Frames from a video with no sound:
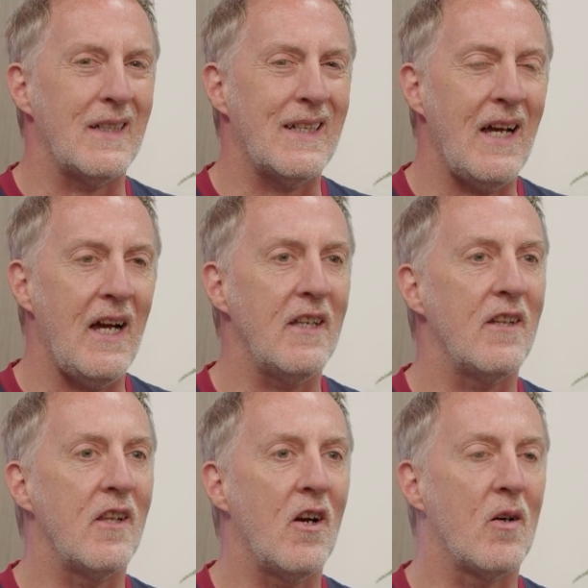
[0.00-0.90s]
Kind of
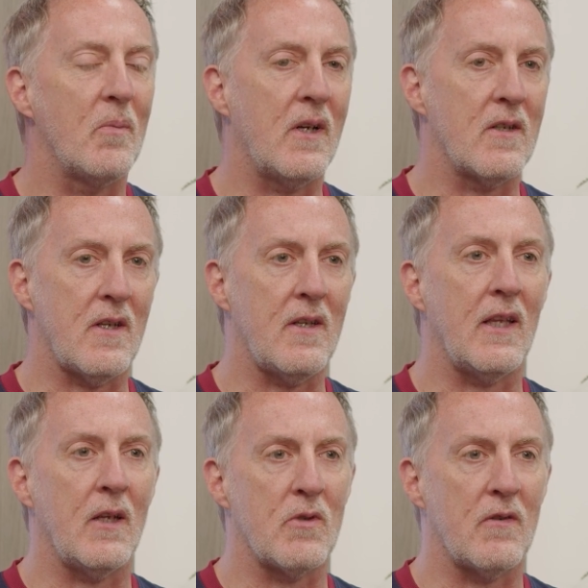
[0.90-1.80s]
not, because I think
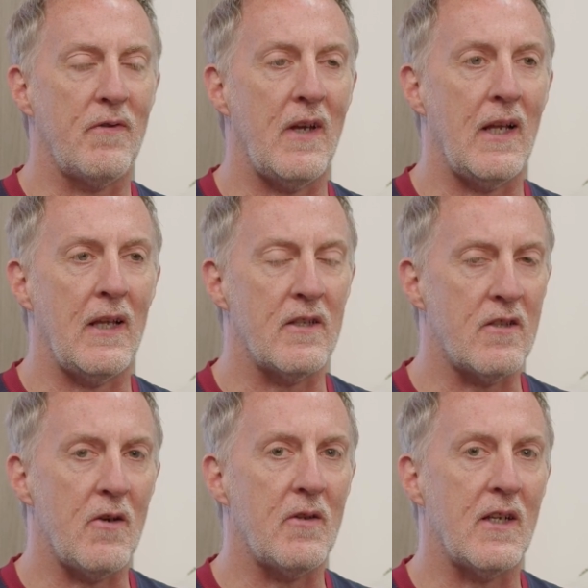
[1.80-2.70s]
there was a feeling. There's
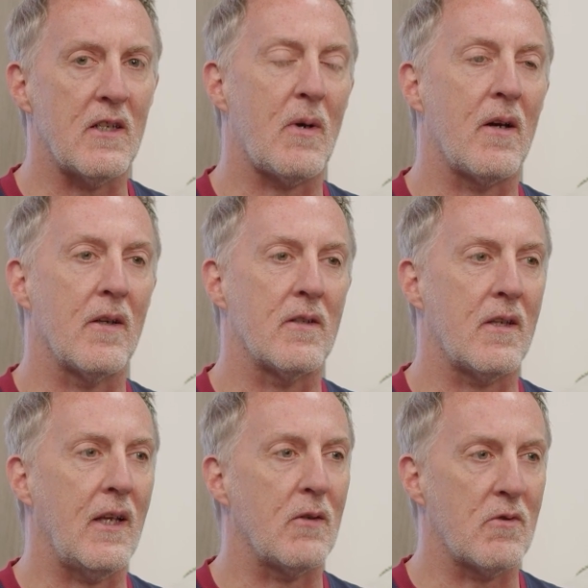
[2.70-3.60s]
2 things about this. I
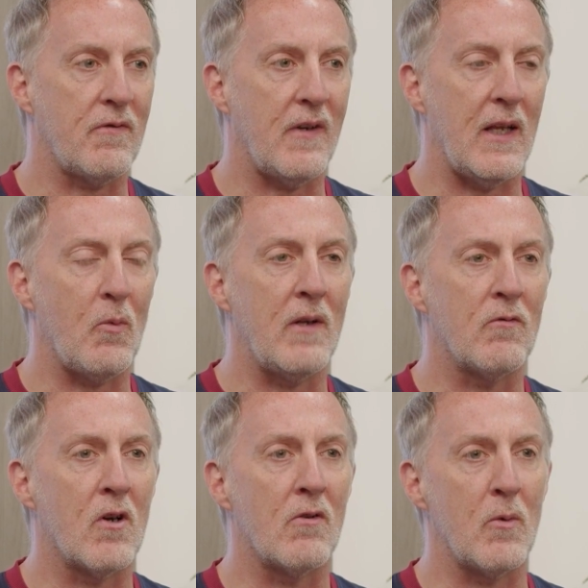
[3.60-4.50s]
think there was a feeling when
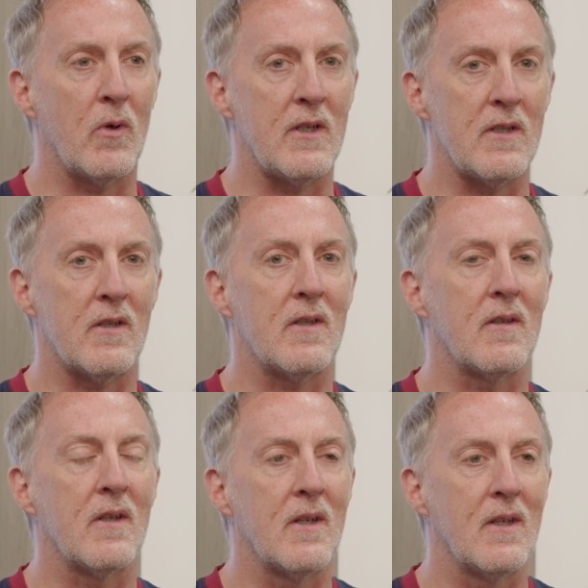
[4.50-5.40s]
Rory won his
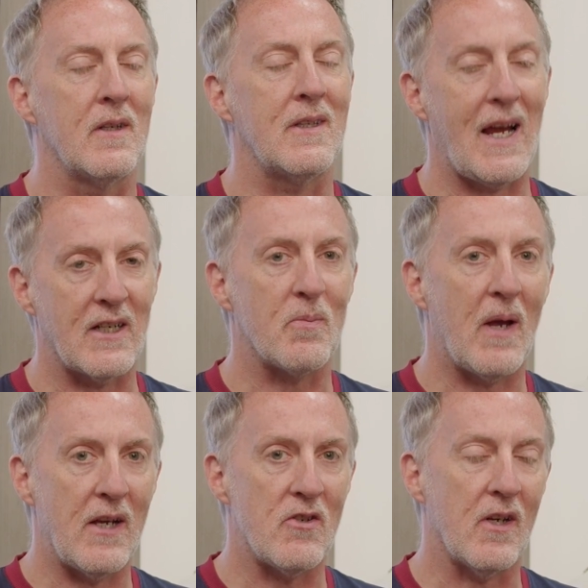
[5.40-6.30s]
next
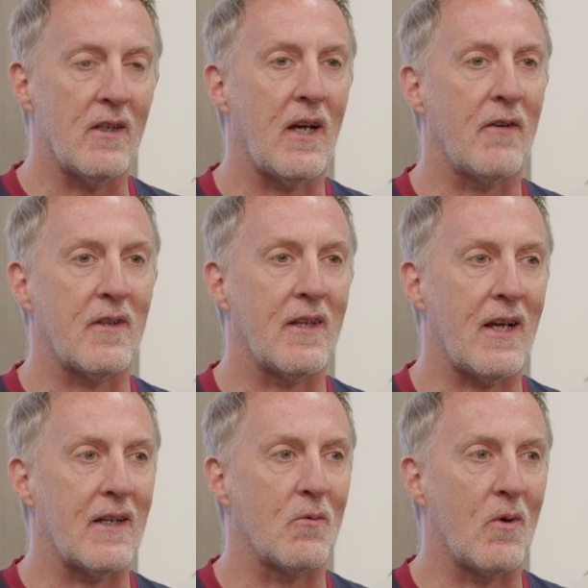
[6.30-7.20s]
major after
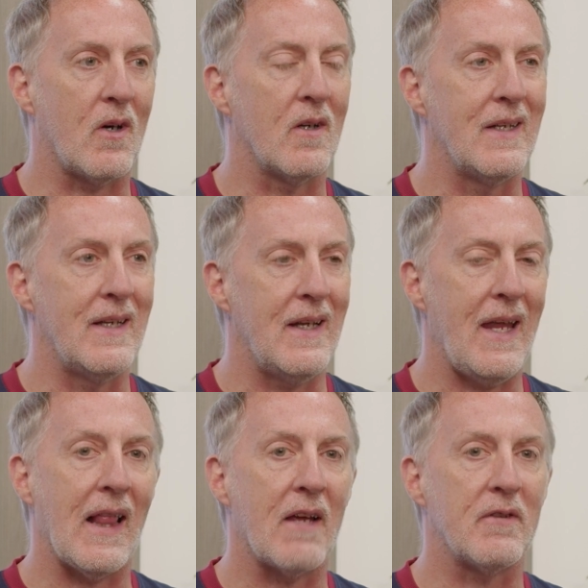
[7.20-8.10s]
that,
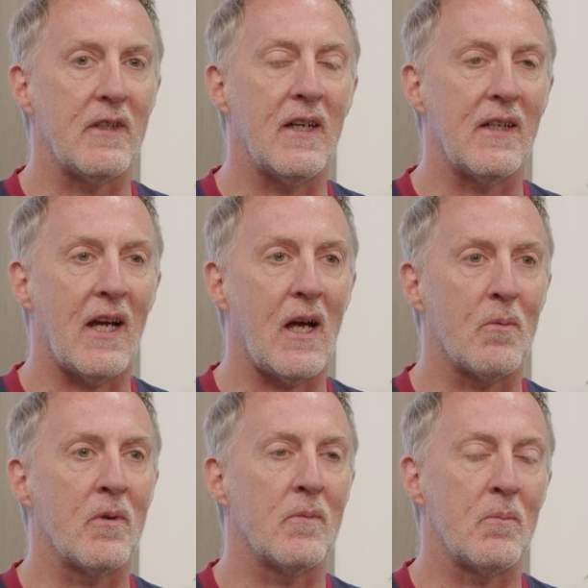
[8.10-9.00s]
11-year gap,
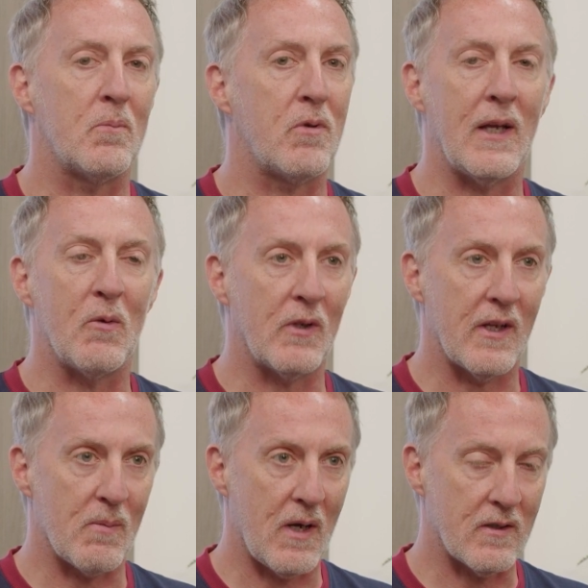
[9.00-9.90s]
brilliant win at
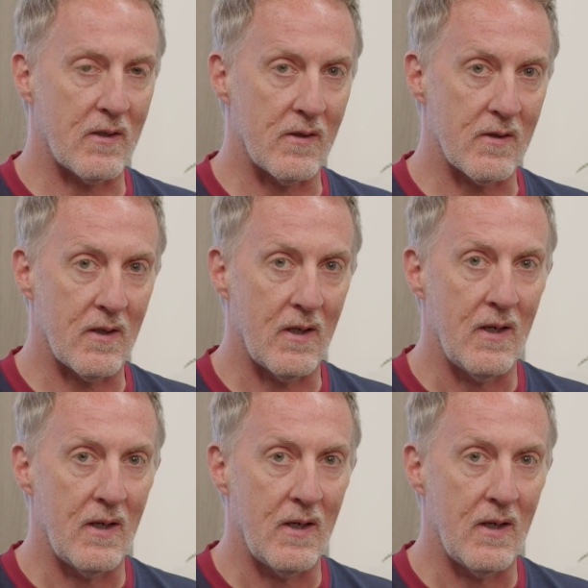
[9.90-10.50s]
the Masters.